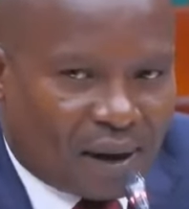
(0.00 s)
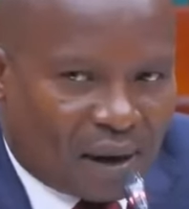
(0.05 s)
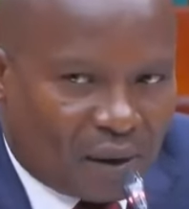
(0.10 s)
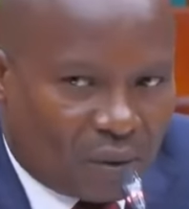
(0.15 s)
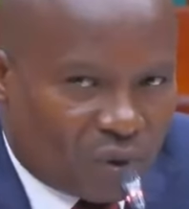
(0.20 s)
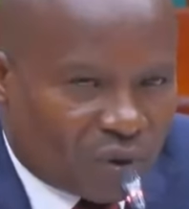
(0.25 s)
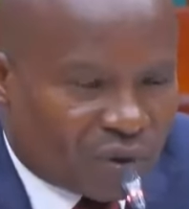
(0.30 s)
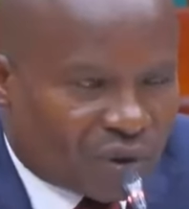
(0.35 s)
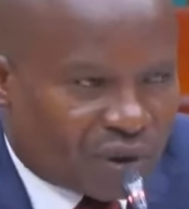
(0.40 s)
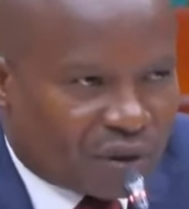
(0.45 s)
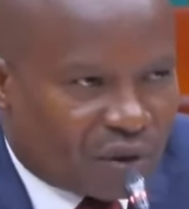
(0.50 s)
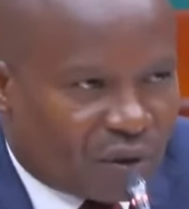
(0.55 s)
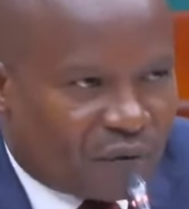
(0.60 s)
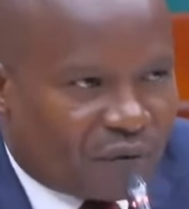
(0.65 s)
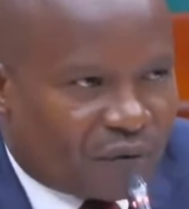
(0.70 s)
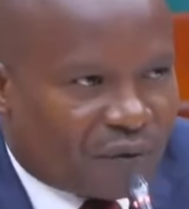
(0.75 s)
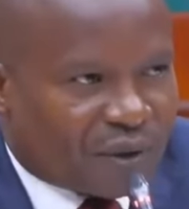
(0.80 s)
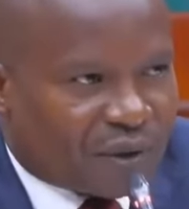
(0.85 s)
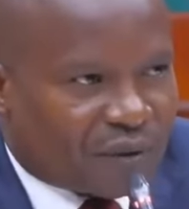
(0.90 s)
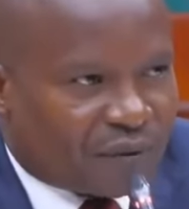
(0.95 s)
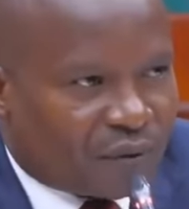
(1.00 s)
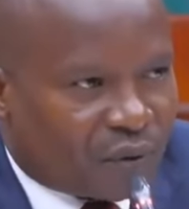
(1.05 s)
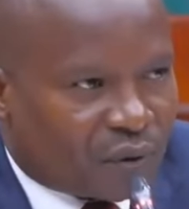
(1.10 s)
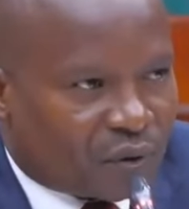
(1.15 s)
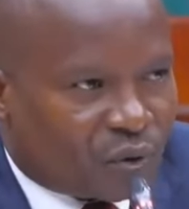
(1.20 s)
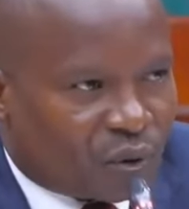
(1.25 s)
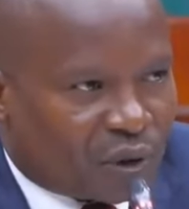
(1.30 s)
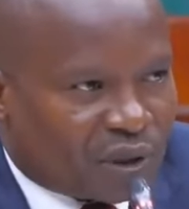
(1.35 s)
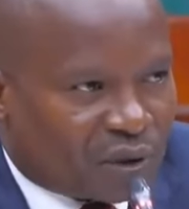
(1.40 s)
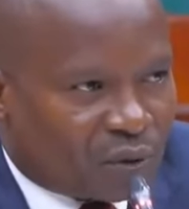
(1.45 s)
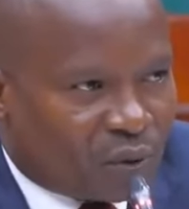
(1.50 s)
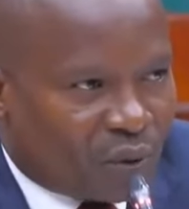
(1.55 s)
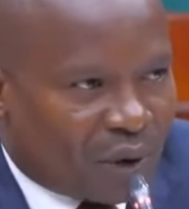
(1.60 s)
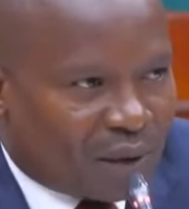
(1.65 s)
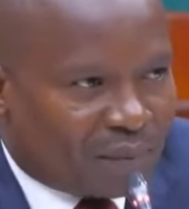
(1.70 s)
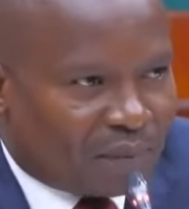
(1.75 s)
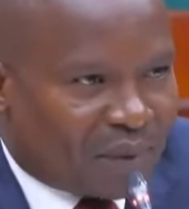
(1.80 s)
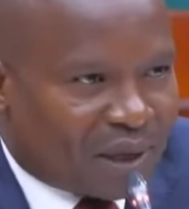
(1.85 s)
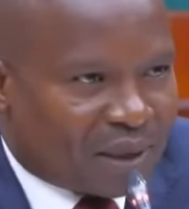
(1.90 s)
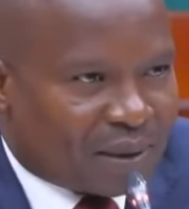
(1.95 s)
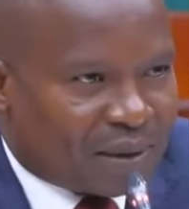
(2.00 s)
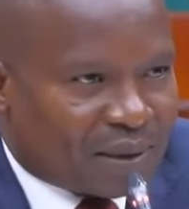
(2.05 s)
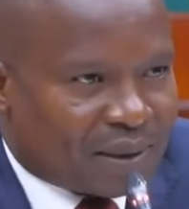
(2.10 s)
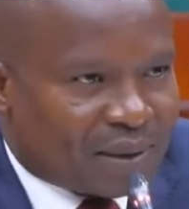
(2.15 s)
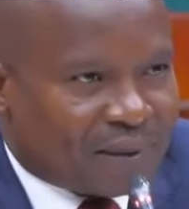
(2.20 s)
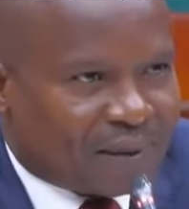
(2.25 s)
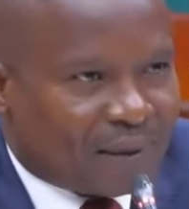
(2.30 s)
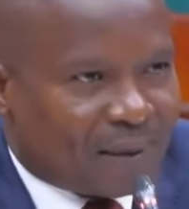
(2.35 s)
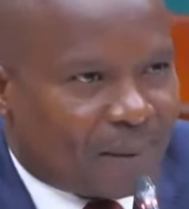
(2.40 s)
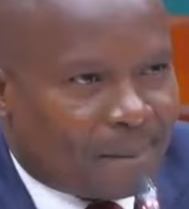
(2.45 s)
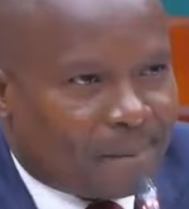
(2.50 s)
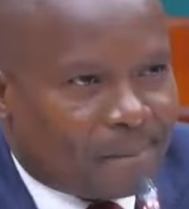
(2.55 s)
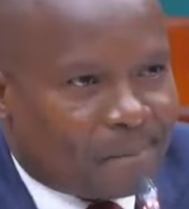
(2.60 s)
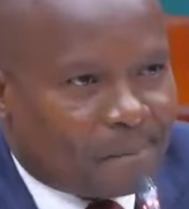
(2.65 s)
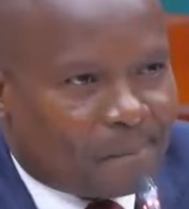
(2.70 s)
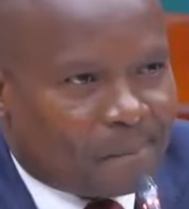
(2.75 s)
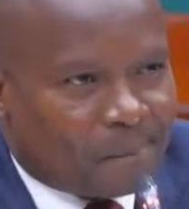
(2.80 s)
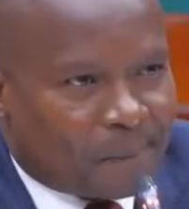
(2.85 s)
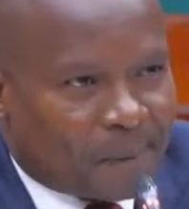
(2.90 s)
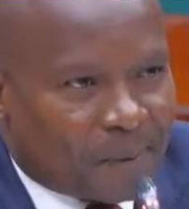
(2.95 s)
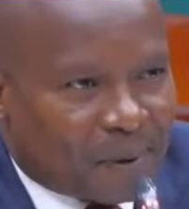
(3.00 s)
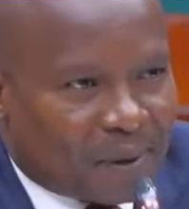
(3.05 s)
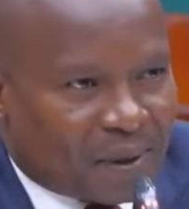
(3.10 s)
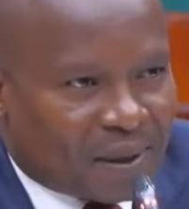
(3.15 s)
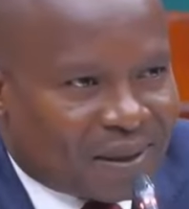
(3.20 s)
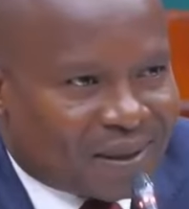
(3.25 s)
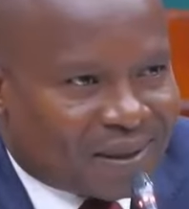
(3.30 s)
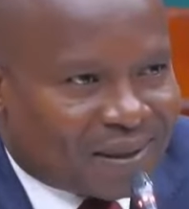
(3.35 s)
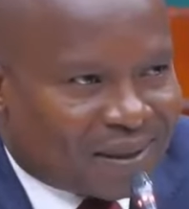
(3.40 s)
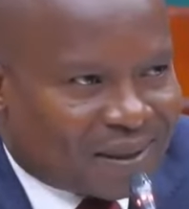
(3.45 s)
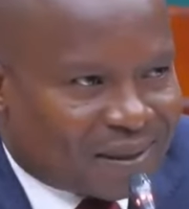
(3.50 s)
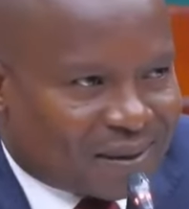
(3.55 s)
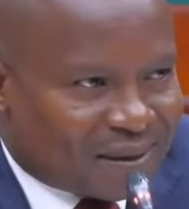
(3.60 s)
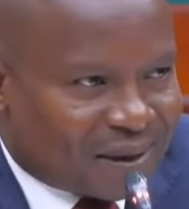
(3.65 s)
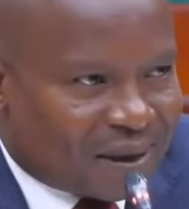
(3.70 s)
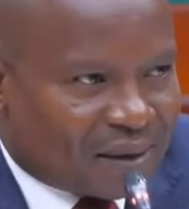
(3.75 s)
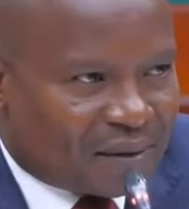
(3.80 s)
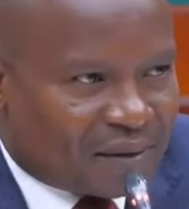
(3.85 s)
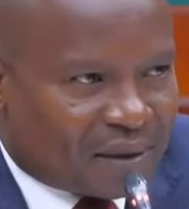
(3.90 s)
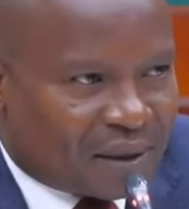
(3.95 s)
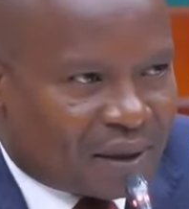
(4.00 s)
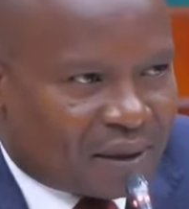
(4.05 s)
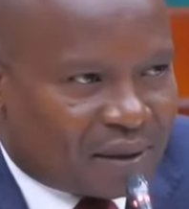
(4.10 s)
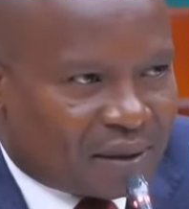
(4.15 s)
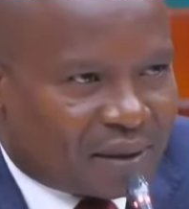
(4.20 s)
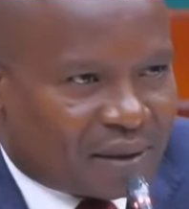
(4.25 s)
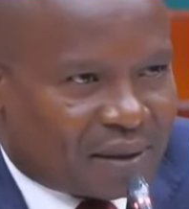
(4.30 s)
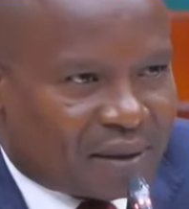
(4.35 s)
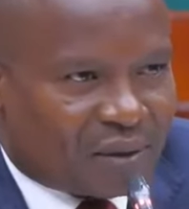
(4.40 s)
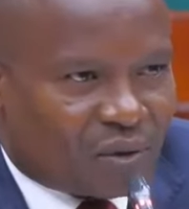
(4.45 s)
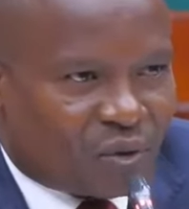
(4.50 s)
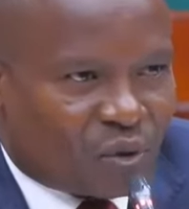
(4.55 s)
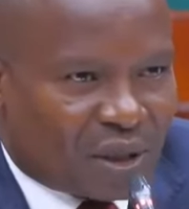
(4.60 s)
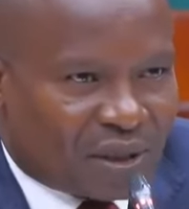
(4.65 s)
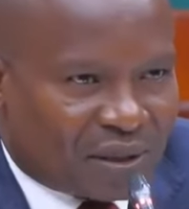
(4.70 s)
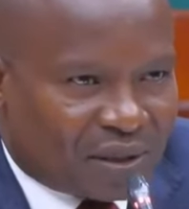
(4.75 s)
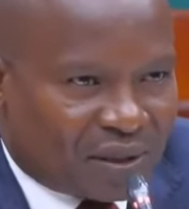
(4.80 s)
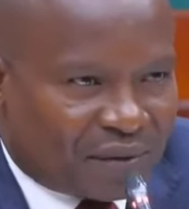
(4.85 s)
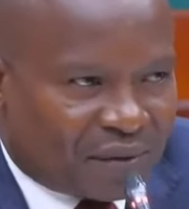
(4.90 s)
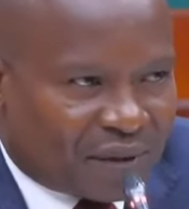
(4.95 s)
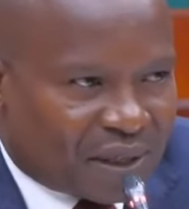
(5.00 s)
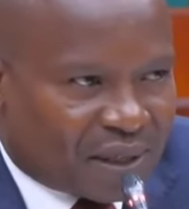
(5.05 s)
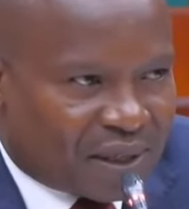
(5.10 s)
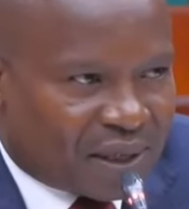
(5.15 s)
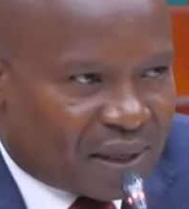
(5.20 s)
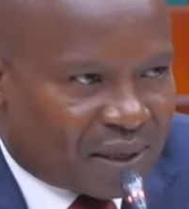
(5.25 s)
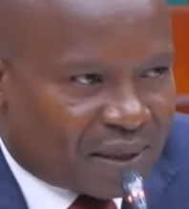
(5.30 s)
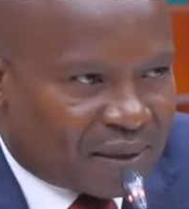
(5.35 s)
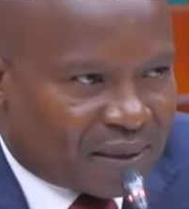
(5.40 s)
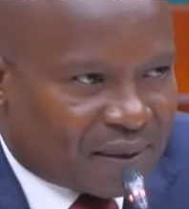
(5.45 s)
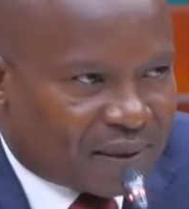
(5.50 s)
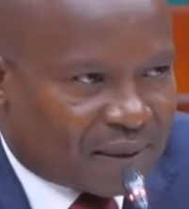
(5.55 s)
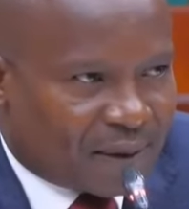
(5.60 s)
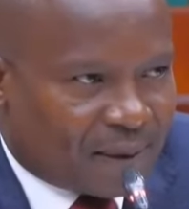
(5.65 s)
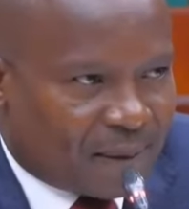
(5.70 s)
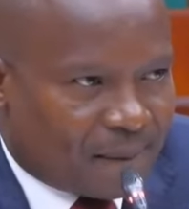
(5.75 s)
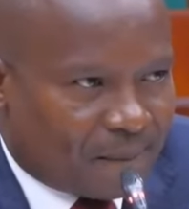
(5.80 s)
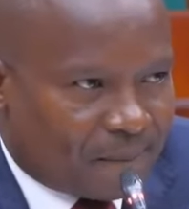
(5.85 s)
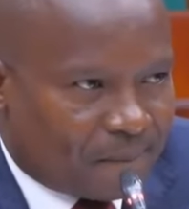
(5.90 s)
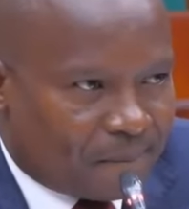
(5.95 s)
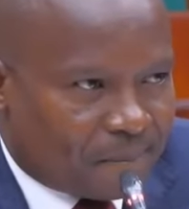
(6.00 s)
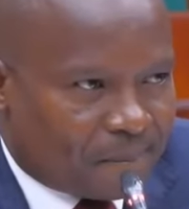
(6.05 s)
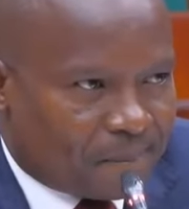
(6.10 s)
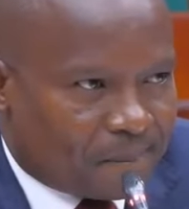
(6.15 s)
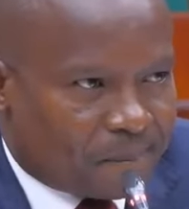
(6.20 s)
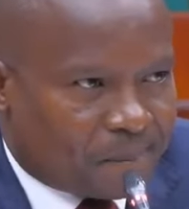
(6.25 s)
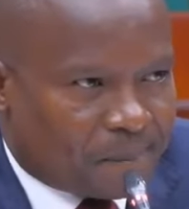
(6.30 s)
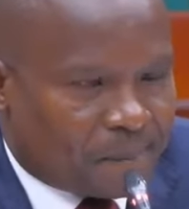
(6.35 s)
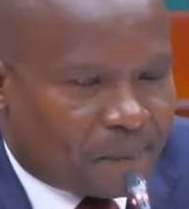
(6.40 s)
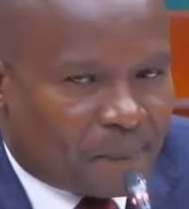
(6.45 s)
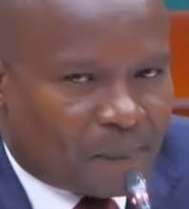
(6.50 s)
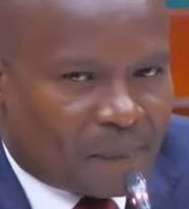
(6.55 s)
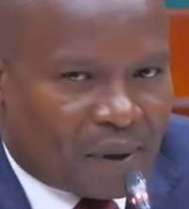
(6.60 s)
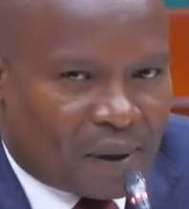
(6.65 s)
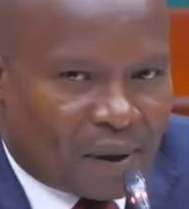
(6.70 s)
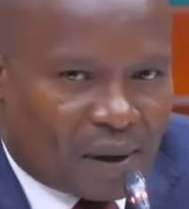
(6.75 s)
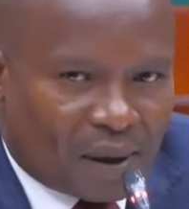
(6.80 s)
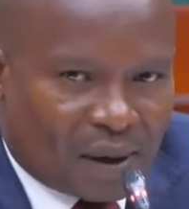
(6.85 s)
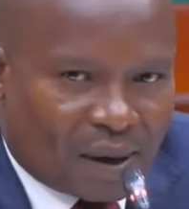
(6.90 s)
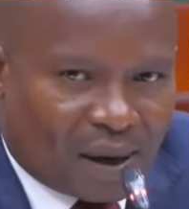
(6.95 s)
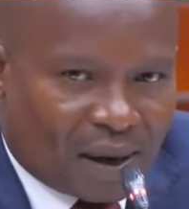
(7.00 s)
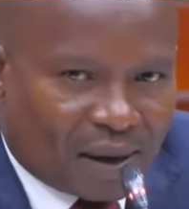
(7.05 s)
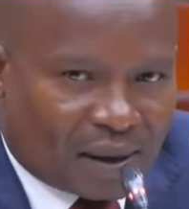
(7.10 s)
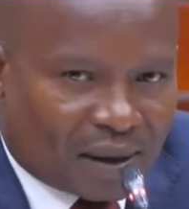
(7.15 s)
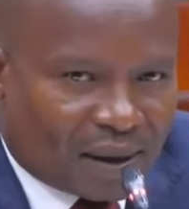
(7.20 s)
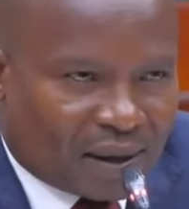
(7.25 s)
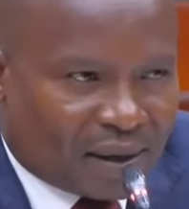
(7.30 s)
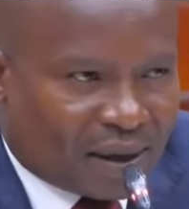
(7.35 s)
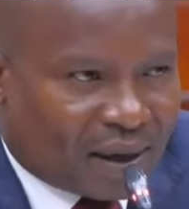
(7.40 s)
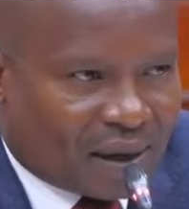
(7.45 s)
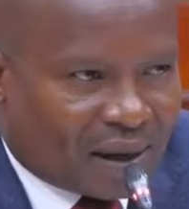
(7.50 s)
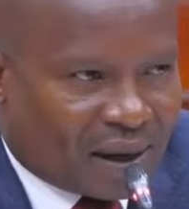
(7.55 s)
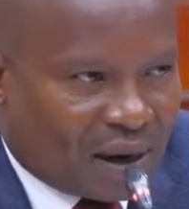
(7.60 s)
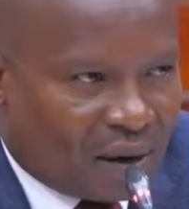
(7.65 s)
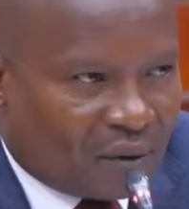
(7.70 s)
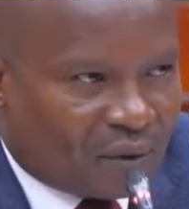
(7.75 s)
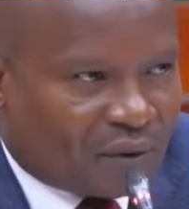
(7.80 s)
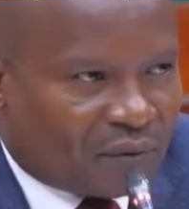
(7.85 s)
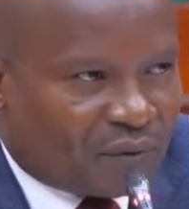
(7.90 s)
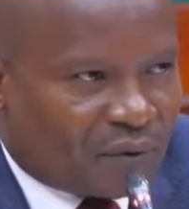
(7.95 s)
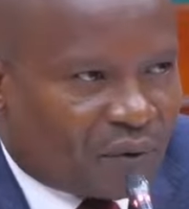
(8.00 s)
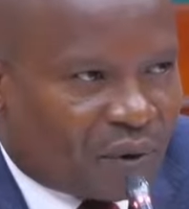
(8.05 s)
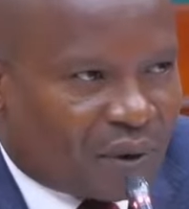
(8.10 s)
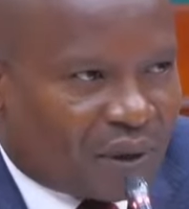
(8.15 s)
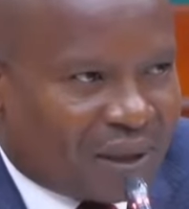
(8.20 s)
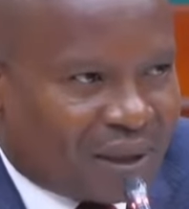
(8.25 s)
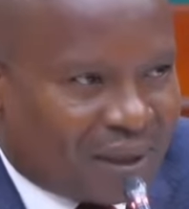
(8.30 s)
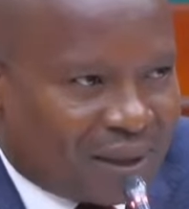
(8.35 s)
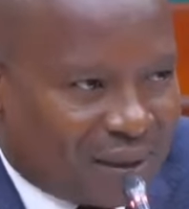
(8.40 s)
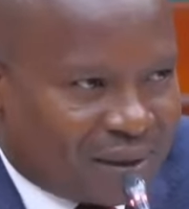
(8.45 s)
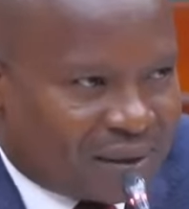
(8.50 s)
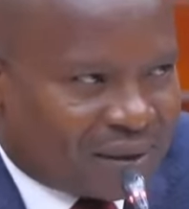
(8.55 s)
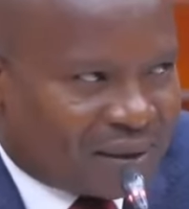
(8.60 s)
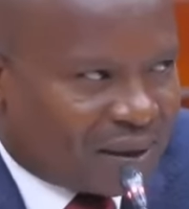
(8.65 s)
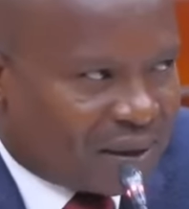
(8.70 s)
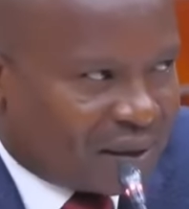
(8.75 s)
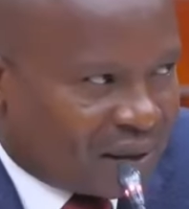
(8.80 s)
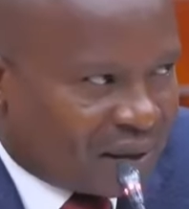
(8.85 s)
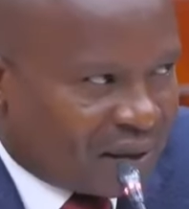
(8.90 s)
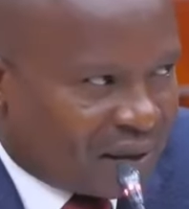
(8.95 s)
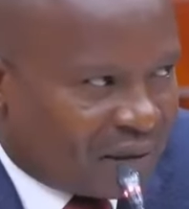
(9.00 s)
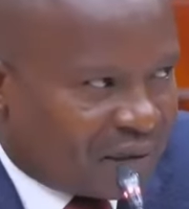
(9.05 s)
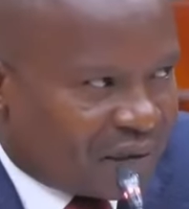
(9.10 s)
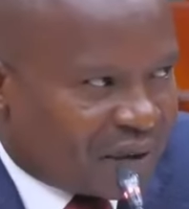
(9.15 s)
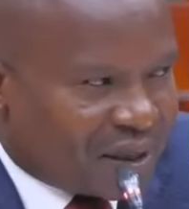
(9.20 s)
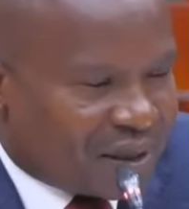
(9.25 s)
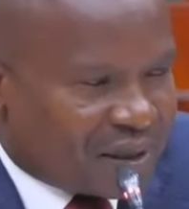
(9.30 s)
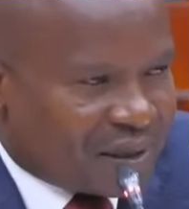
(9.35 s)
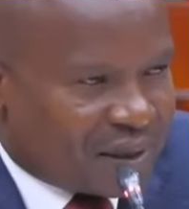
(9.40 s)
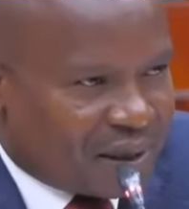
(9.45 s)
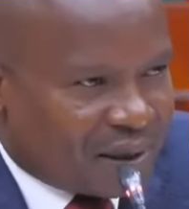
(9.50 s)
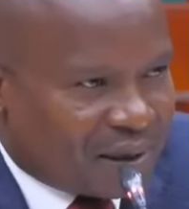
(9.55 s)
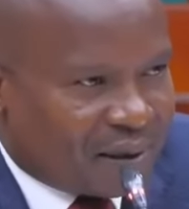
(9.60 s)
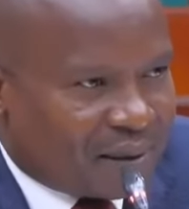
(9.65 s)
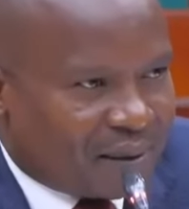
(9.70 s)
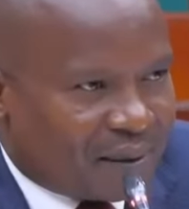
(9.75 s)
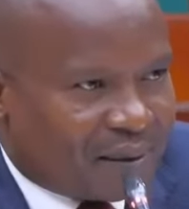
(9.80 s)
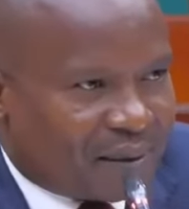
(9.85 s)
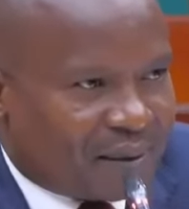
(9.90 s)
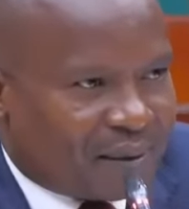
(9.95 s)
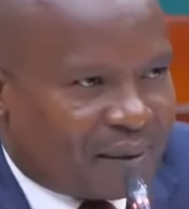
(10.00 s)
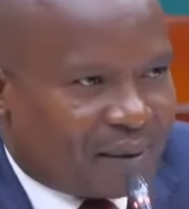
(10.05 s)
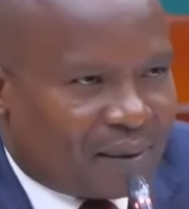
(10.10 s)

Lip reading: I was in office for 21 months. 623 days. I can account for each and every day